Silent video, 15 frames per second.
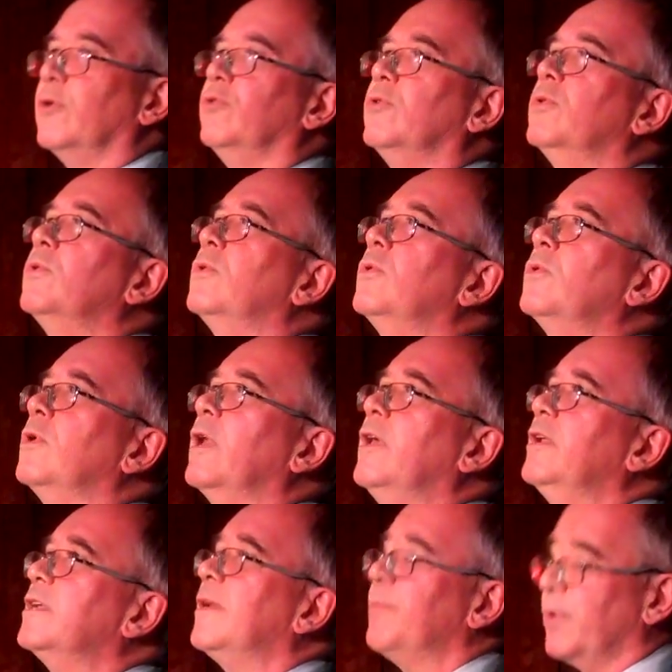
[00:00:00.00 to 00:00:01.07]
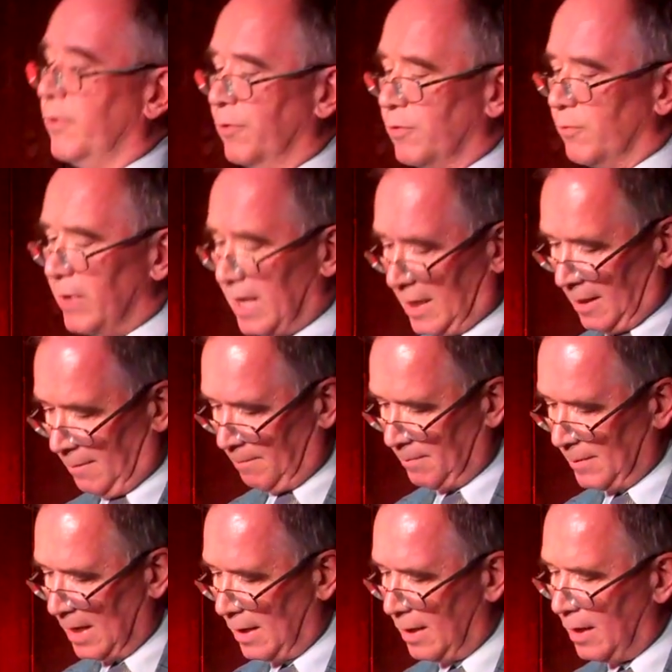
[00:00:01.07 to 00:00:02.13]
Rule number three.
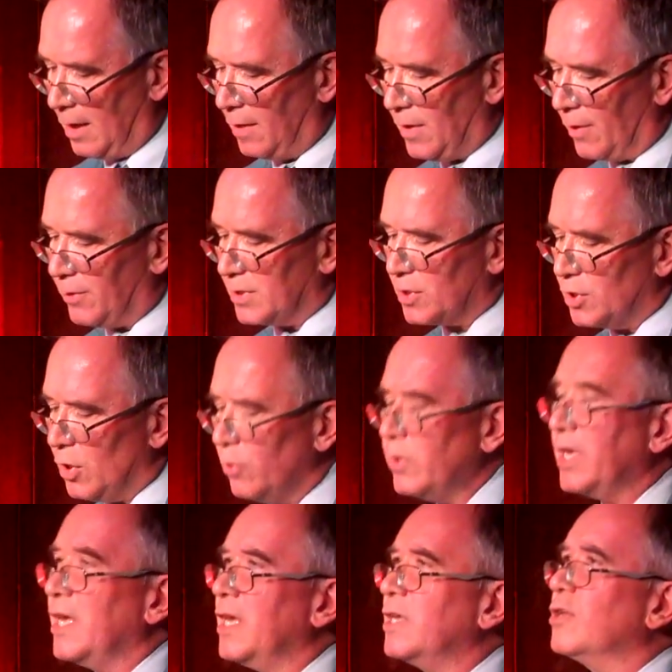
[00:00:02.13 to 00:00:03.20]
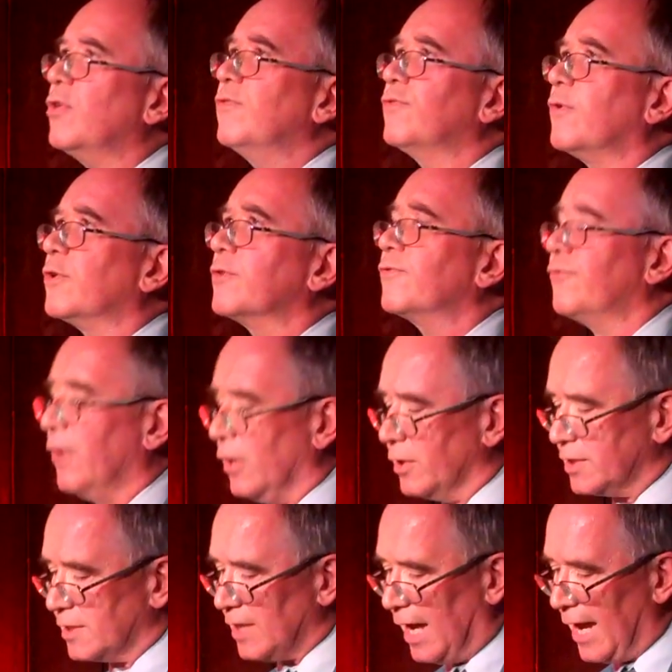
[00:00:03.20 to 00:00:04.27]
There is no need for
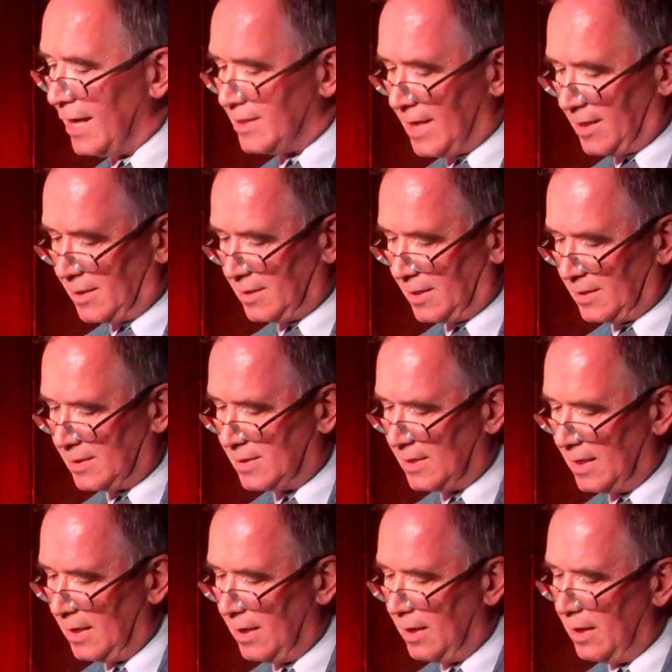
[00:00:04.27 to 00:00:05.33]
false identities.